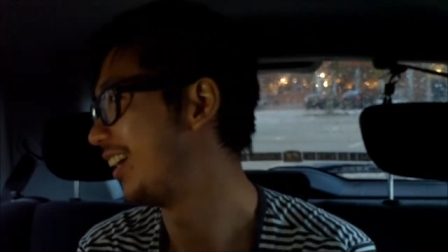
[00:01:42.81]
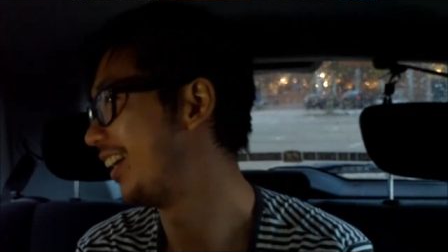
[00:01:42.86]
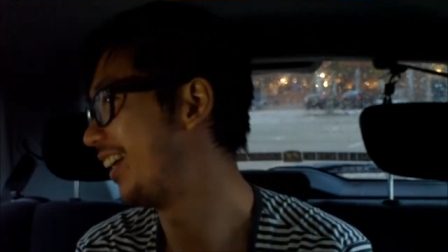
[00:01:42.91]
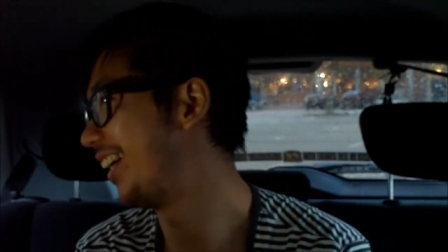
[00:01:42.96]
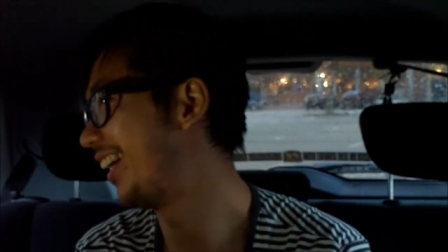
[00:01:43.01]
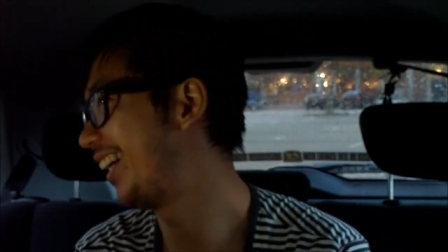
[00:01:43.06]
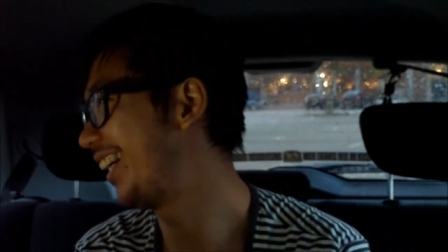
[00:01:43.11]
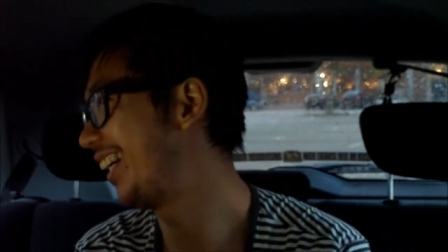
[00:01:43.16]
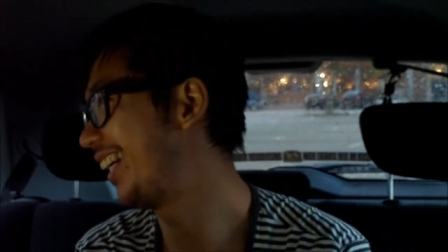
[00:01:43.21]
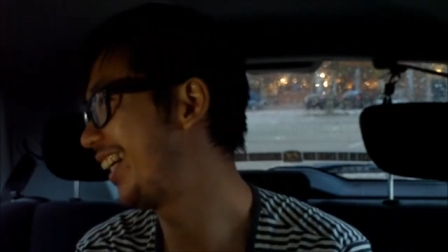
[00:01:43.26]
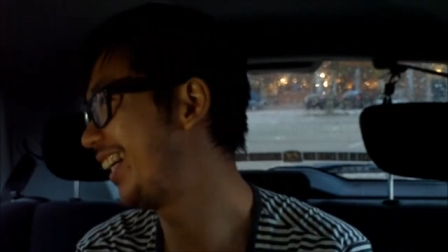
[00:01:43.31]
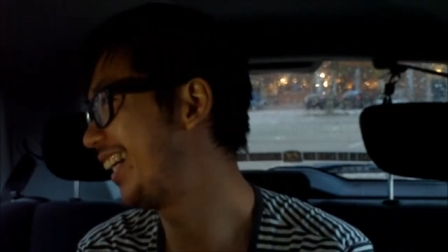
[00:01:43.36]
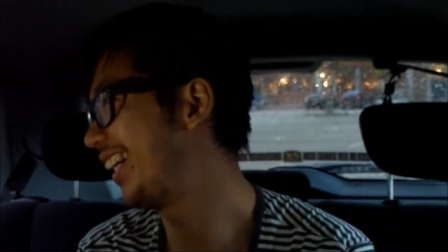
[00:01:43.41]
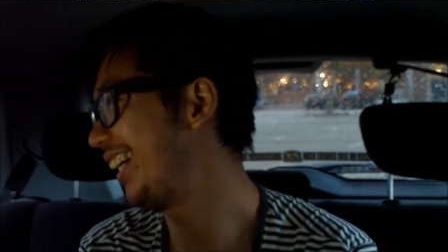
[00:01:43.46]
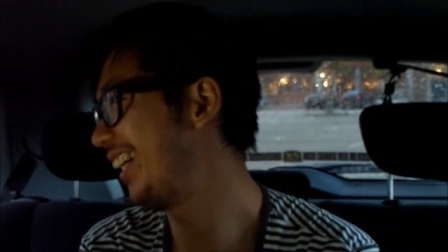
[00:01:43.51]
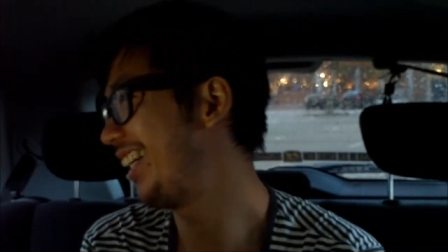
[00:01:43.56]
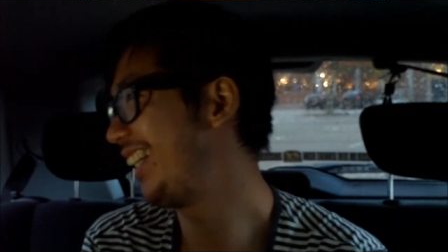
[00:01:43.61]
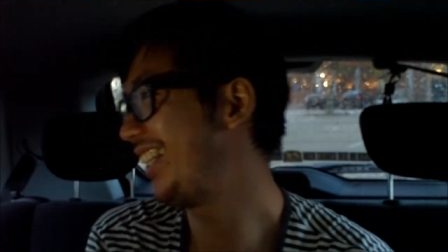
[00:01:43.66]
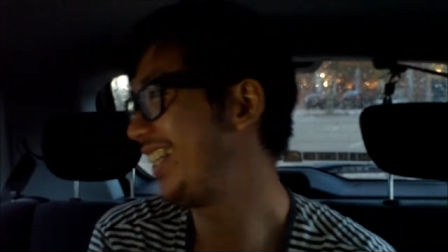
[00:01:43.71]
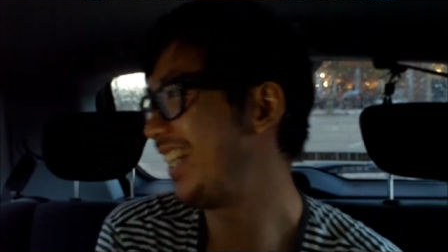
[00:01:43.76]

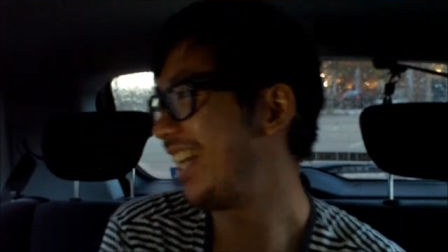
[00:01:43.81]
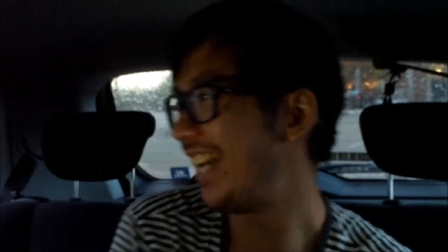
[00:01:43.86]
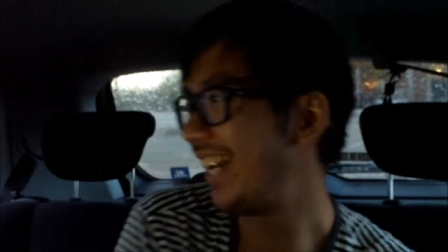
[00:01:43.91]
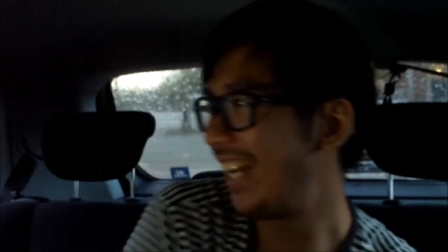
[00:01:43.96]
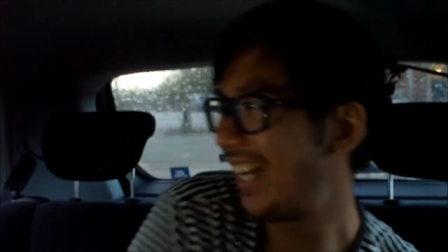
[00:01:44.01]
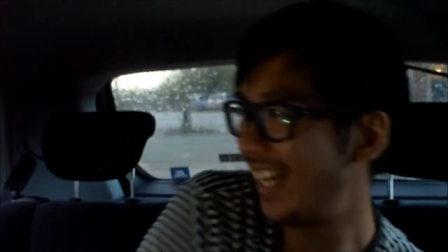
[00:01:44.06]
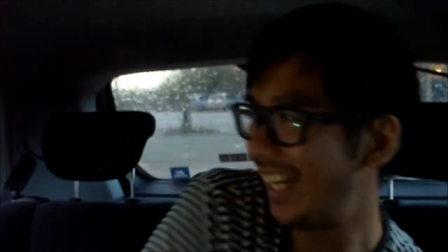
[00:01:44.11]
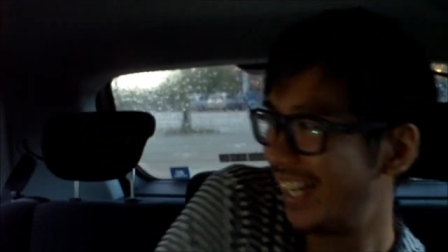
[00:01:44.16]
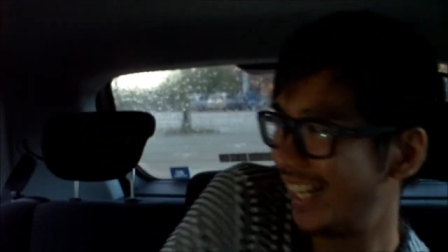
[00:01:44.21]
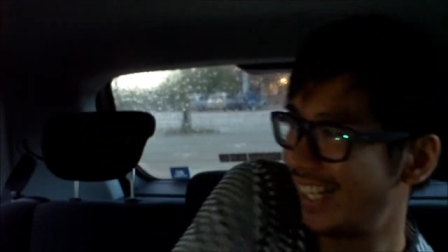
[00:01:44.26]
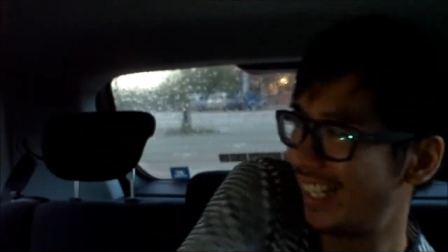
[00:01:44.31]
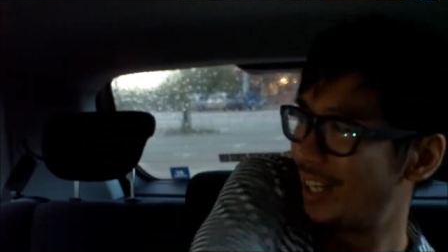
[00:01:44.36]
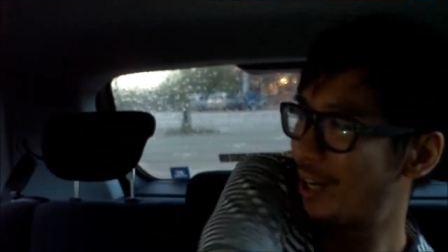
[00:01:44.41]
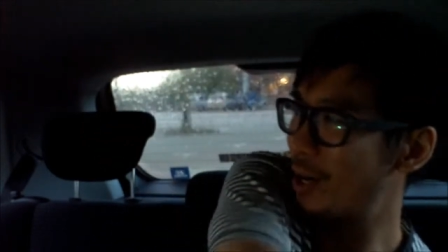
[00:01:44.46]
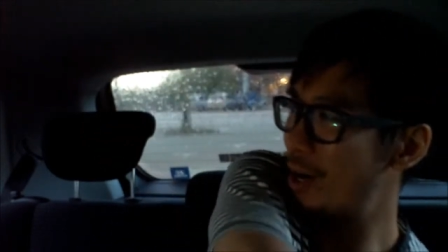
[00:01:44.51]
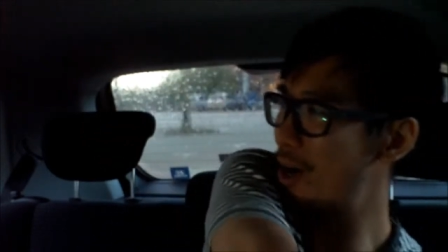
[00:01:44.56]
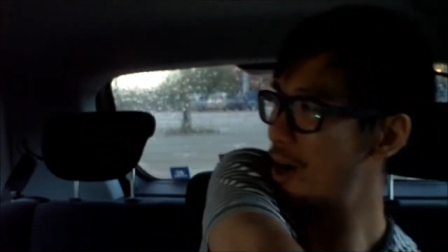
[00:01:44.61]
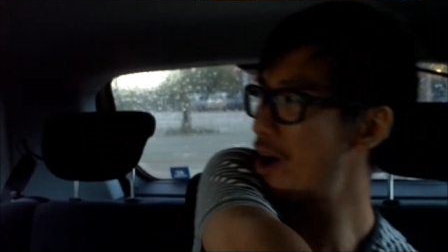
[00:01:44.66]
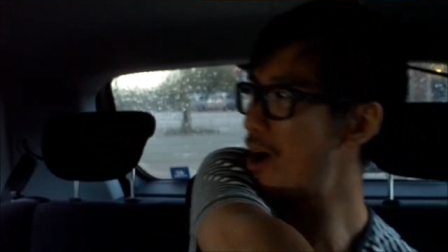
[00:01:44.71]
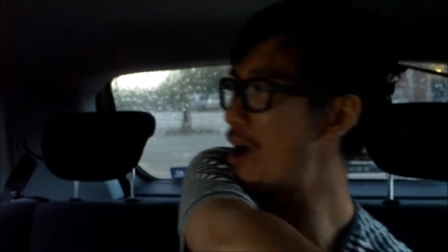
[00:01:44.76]
Uh, yeah,
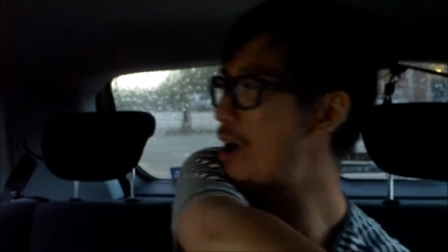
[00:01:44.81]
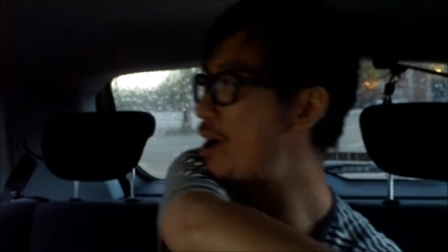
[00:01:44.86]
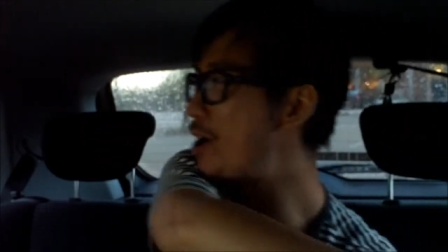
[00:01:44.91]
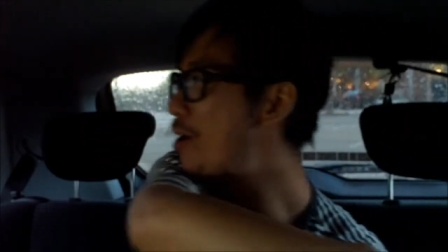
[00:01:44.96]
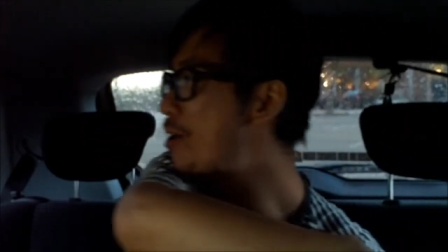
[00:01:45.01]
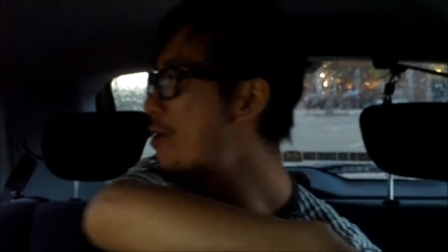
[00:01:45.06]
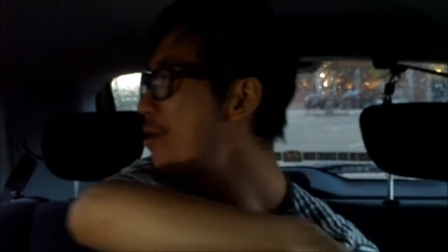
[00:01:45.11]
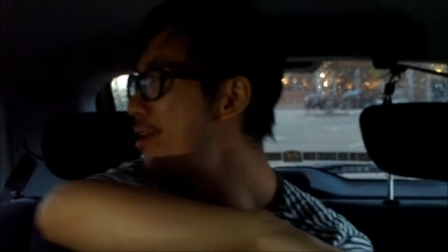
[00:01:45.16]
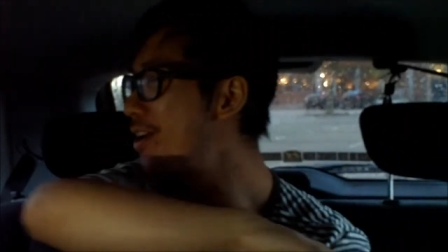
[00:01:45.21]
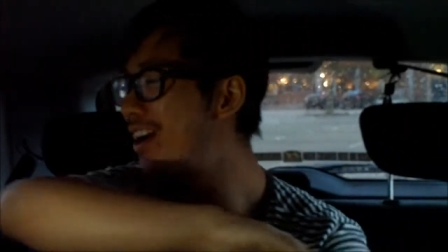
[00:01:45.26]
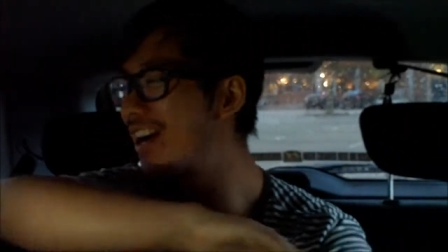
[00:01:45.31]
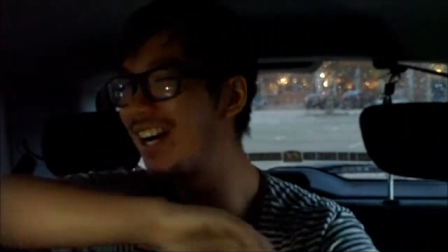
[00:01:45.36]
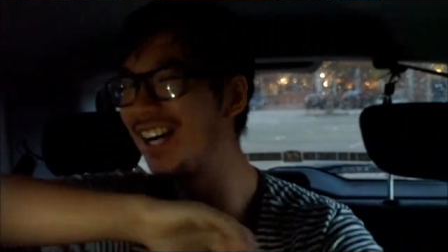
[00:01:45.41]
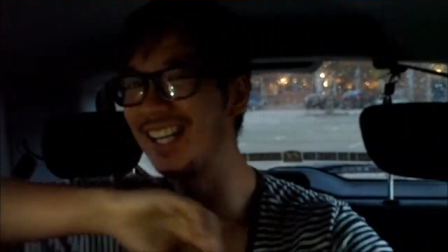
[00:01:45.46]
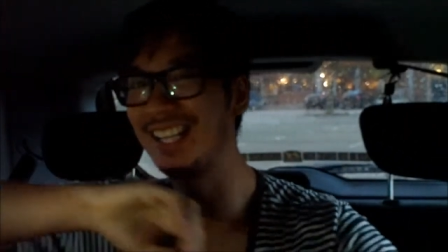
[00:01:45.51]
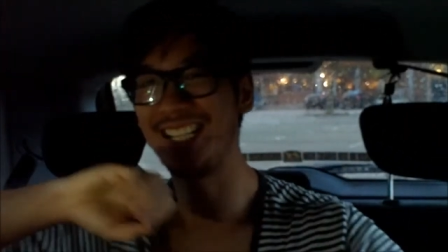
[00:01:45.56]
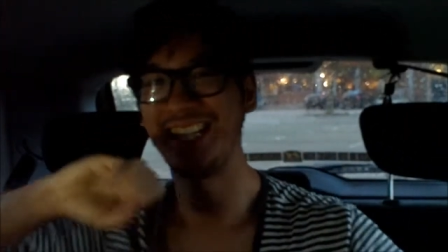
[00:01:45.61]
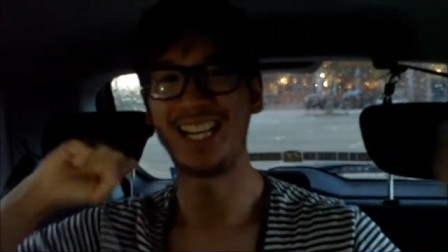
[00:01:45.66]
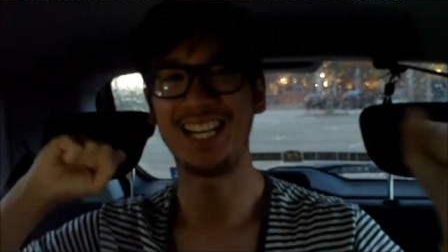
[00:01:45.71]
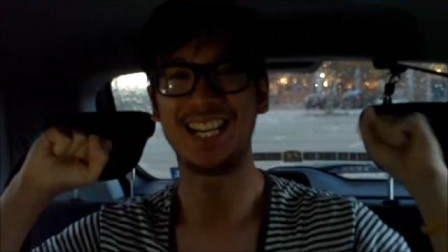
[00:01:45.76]
oh,
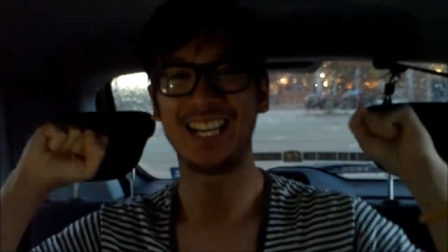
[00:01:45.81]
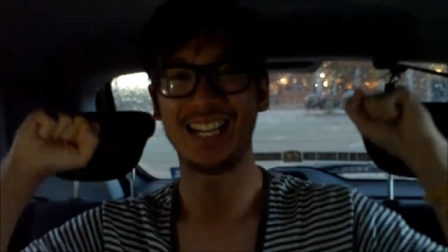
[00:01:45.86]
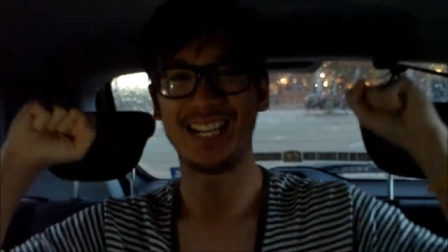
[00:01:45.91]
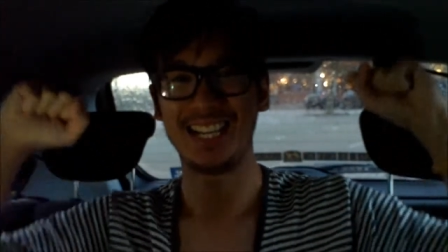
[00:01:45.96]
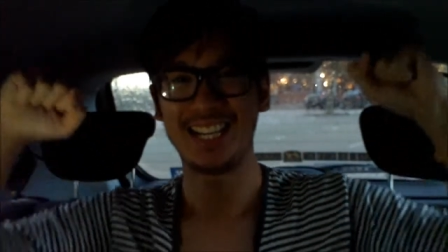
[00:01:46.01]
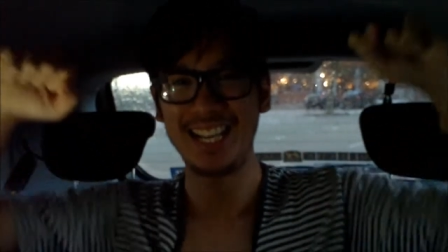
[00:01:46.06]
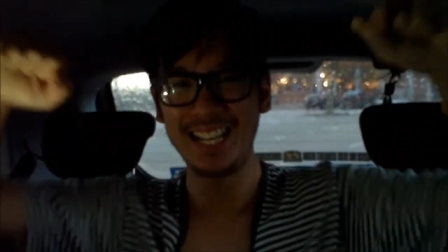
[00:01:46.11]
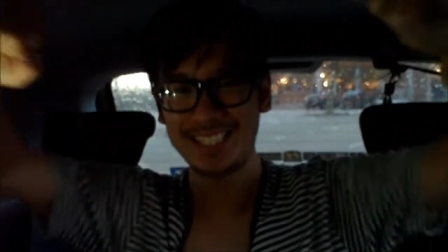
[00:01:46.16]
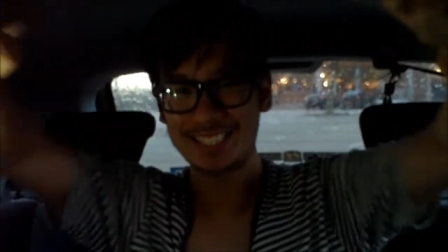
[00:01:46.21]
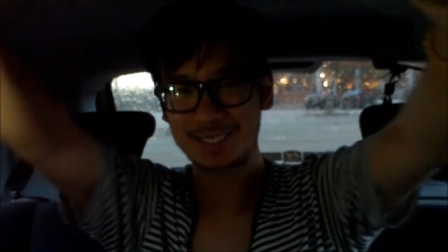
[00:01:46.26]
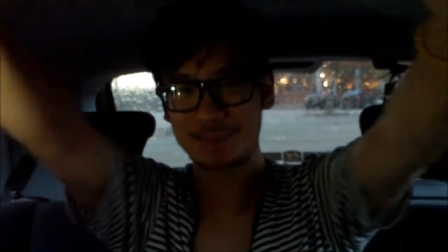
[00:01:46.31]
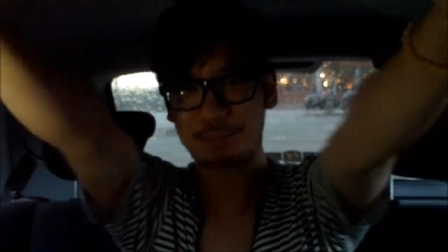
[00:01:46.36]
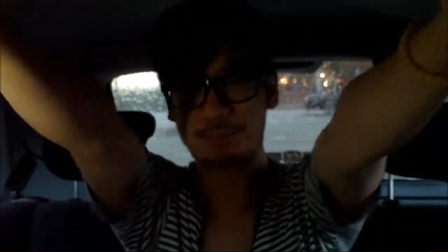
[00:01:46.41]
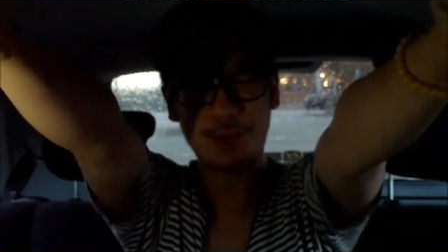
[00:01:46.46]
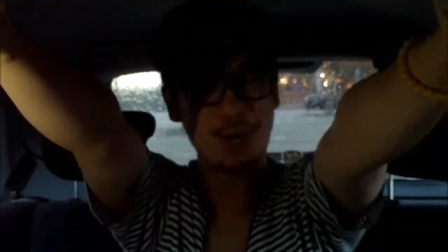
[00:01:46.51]
it's